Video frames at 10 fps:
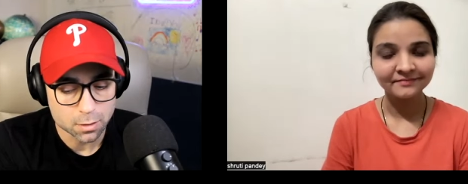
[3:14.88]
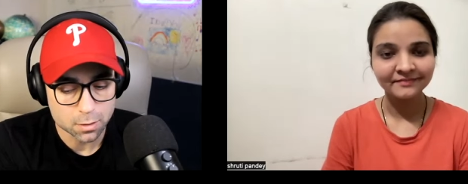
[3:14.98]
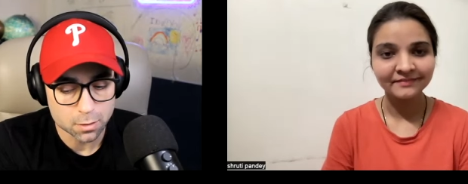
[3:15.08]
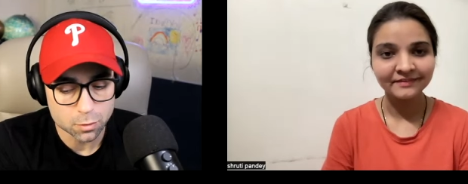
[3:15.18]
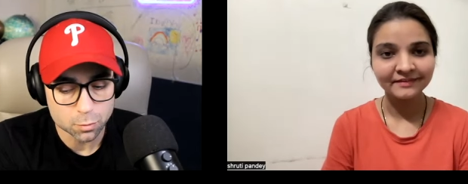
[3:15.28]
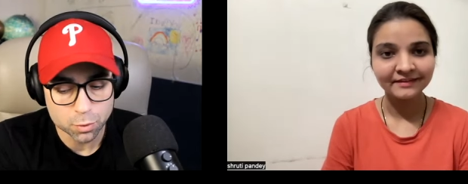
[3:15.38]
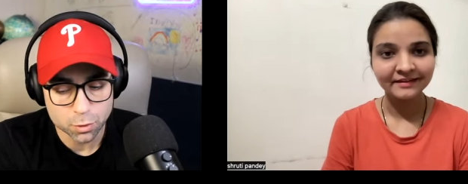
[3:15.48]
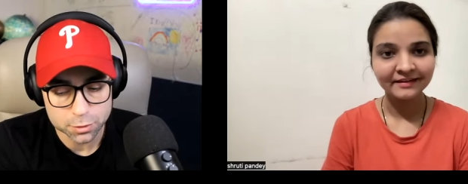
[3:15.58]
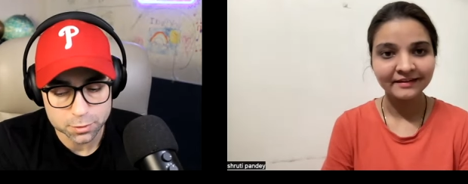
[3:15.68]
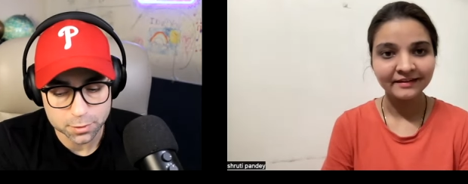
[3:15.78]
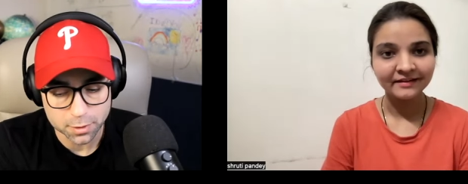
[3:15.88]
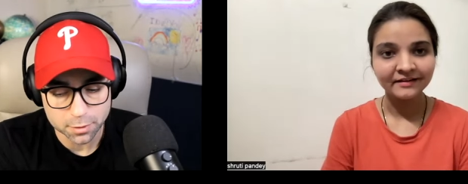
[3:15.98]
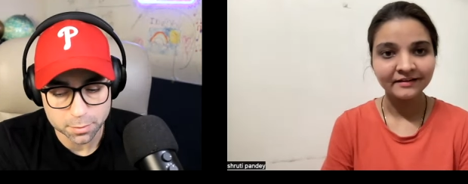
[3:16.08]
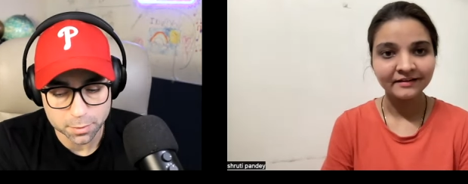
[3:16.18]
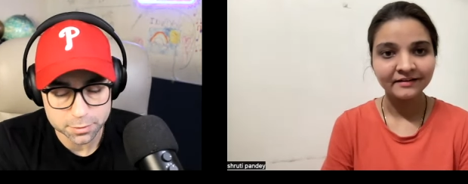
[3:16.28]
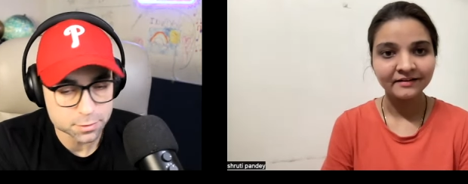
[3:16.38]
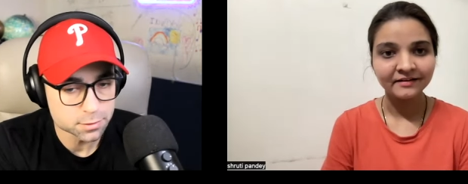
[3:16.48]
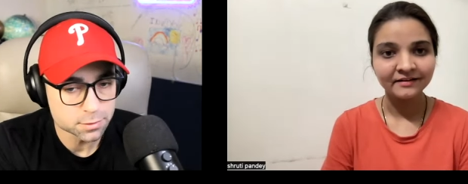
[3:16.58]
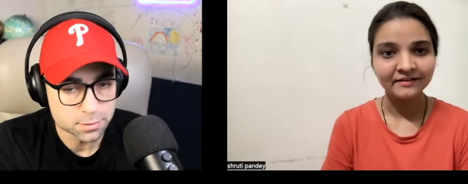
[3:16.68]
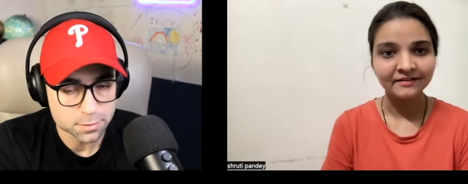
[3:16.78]
Speaker 1: you push the other
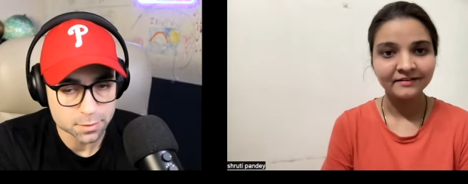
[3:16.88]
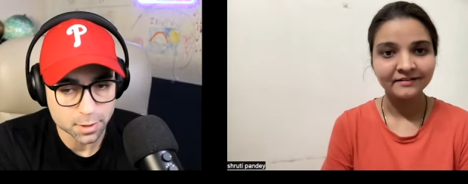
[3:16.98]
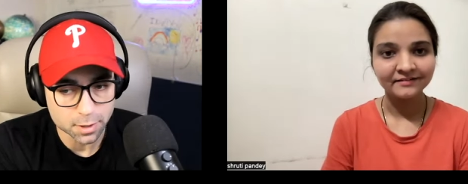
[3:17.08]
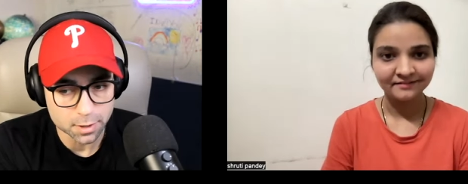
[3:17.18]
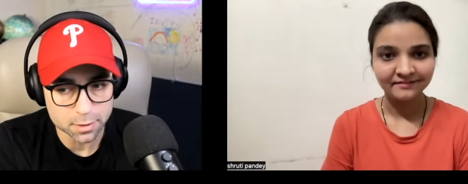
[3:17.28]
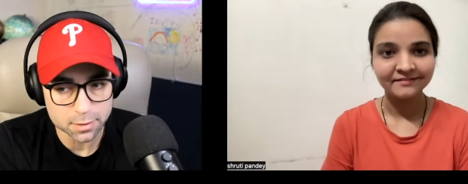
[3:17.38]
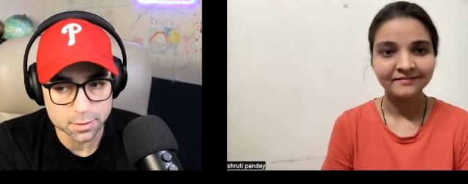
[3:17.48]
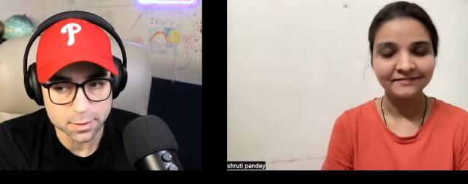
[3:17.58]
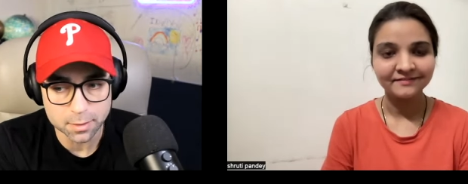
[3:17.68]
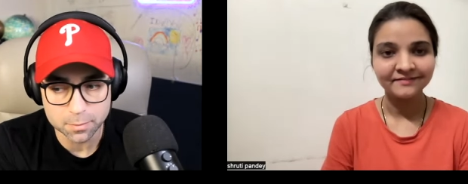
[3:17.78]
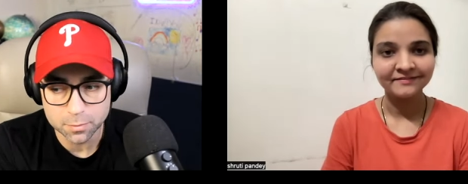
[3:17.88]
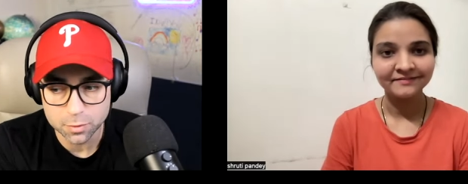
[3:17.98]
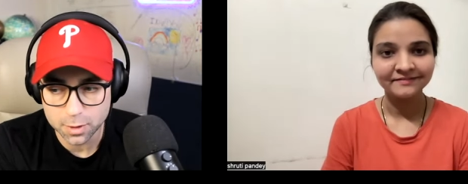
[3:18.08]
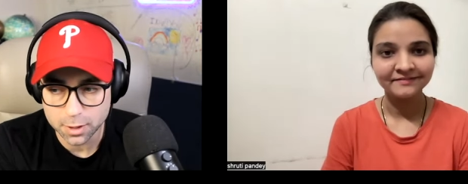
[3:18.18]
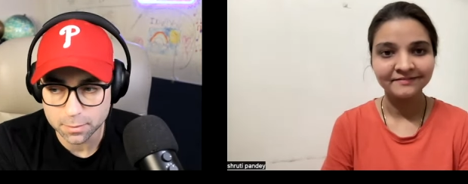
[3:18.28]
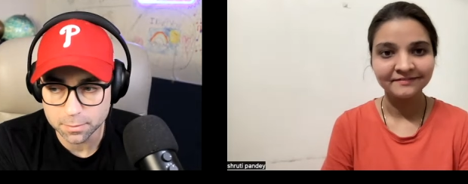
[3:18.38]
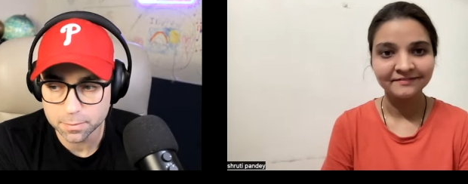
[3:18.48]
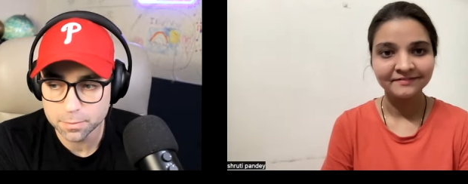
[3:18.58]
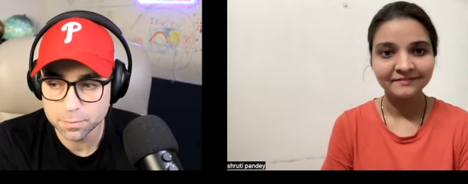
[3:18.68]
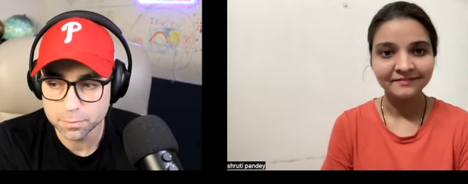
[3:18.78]
person and um, you kind of
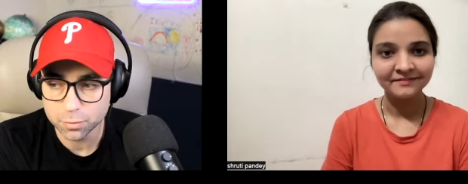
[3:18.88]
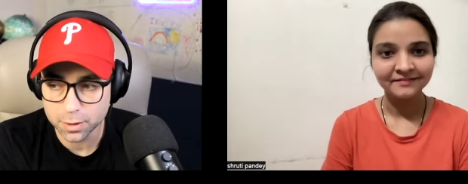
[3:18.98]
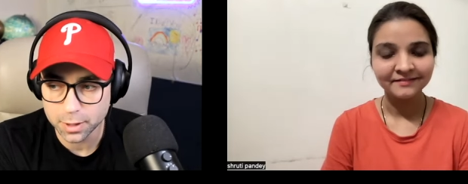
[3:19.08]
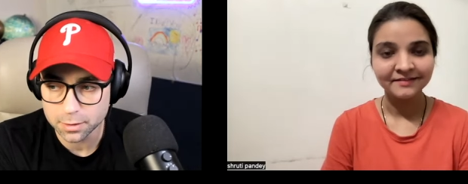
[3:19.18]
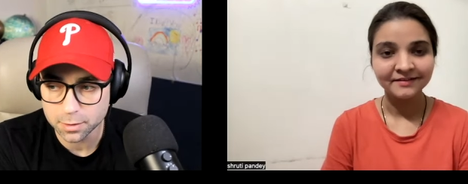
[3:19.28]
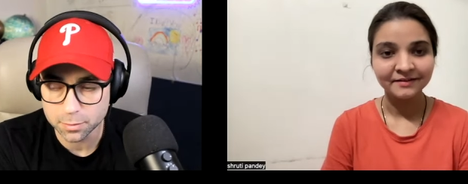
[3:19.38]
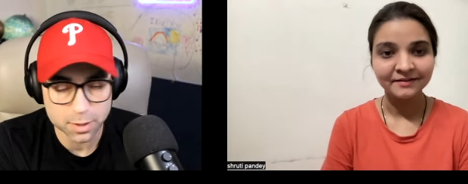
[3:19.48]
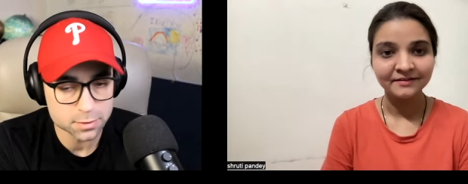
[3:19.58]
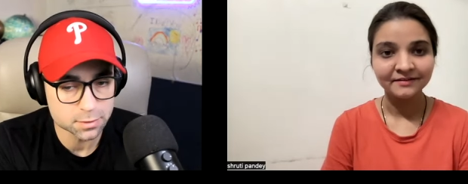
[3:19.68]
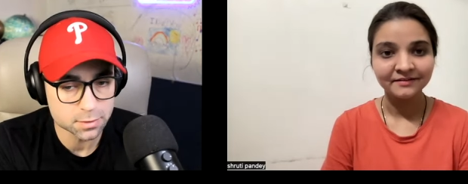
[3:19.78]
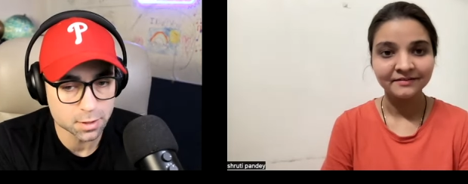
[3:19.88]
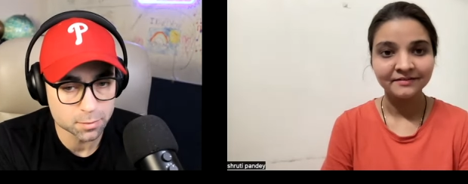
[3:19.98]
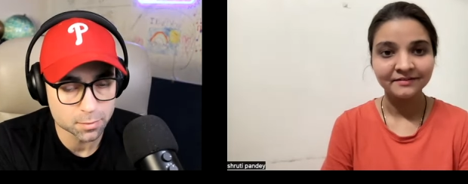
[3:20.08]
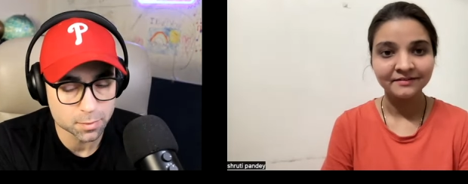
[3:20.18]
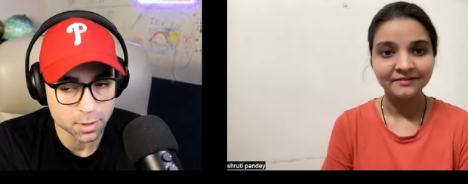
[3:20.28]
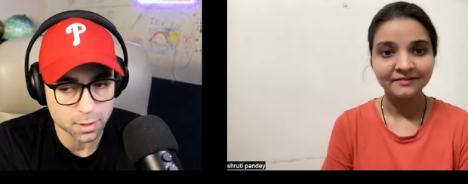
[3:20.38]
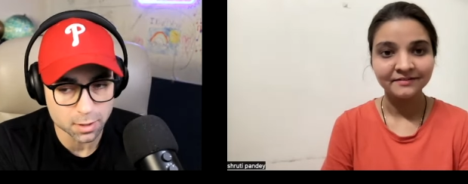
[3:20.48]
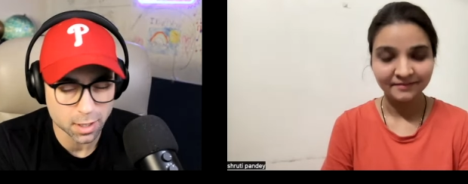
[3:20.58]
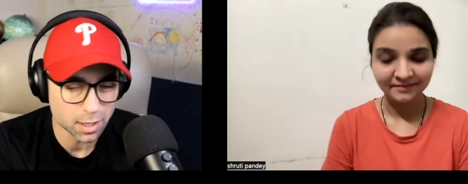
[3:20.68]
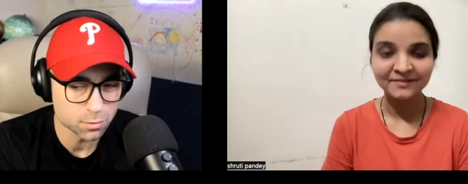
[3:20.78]
bring out the best in them. And
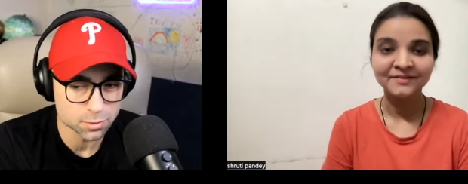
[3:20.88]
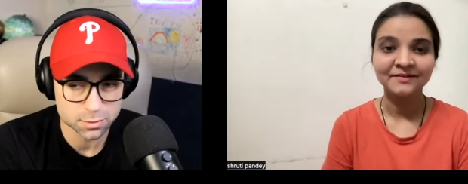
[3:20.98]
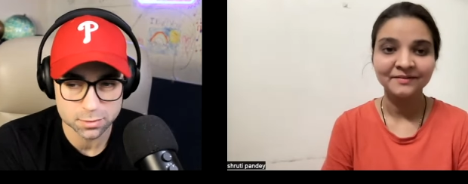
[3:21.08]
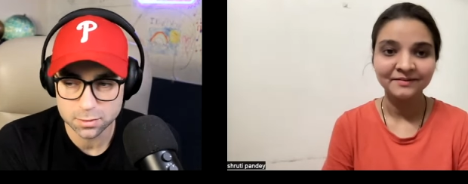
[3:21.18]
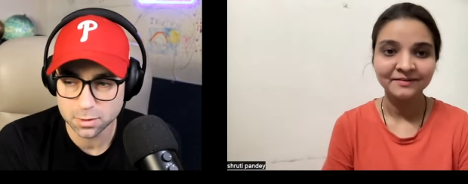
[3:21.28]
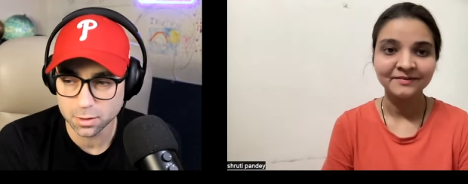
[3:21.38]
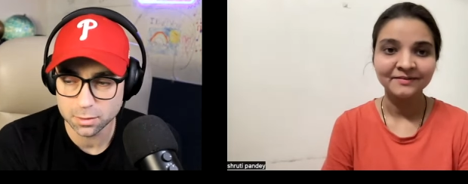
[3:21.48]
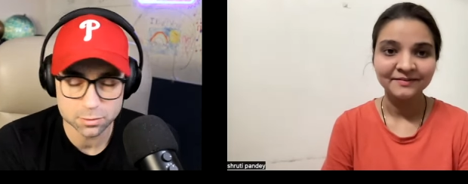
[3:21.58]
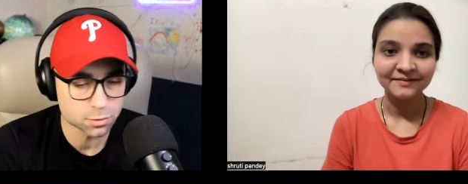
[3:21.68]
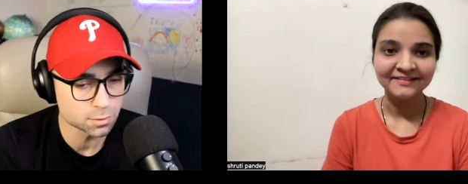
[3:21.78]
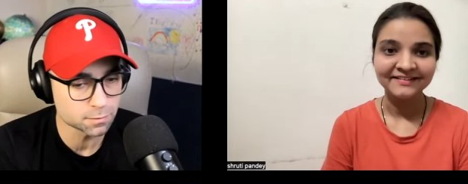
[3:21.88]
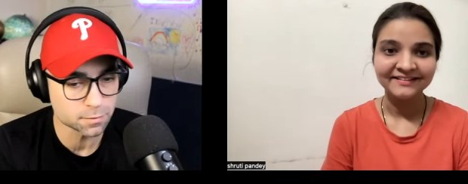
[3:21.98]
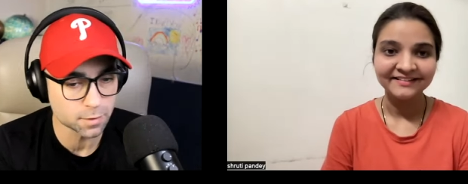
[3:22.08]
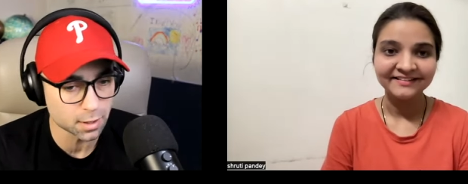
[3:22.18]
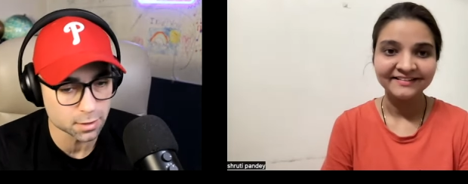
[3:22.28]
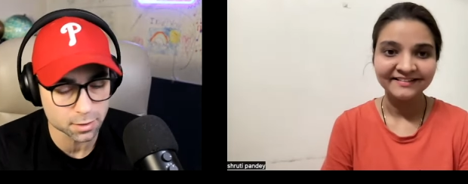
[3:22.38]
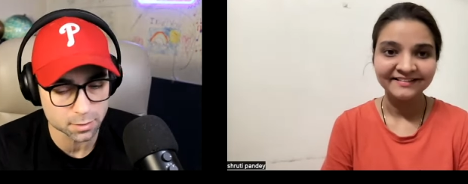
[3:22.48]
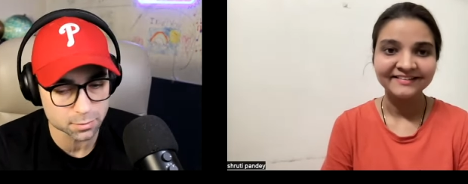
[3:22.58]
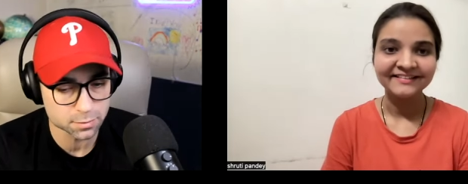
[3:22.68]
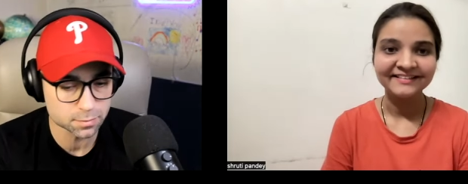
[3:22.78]
I was, you know, I was doing fine, and I
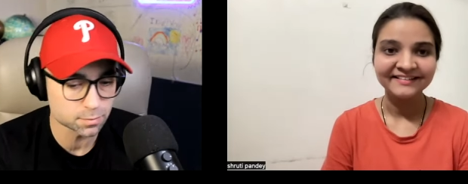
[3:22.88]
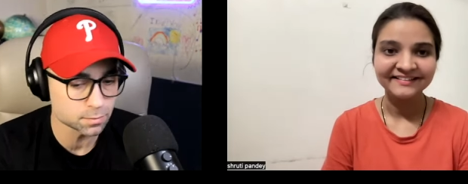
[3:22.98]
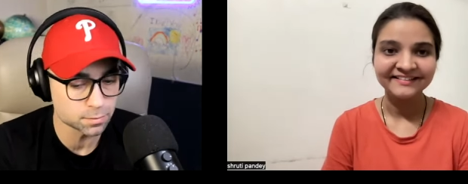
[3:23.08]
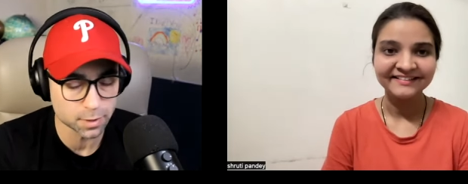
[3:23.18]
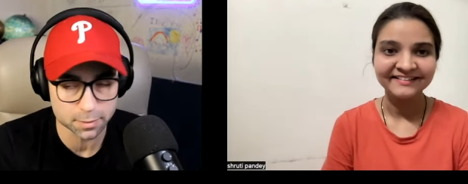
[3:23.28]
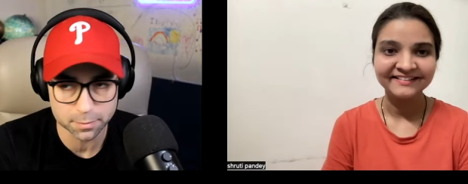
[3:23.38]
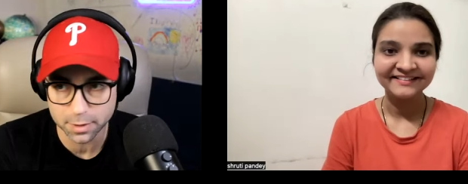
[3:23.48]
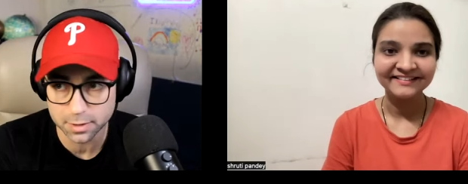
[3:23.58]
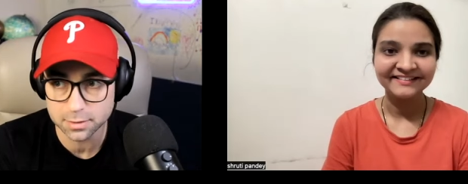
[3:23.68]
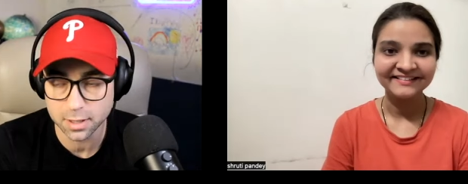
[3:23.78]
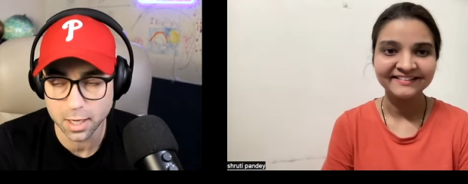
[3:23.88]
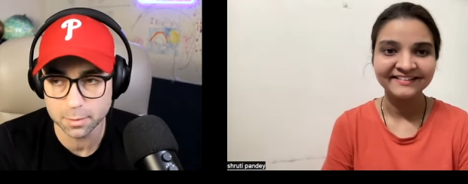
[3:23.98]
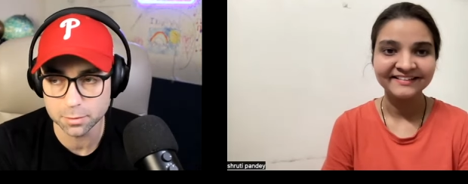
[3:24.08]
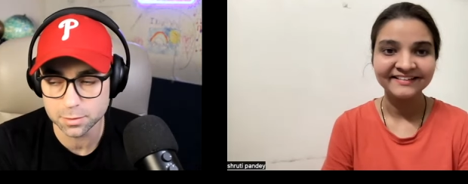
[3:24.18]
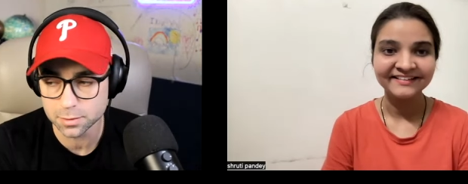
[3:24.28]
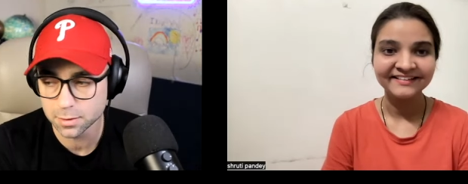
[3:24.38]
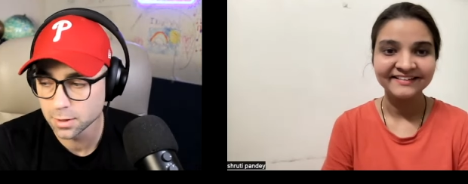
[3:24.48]
was, I mean, at the time, I was,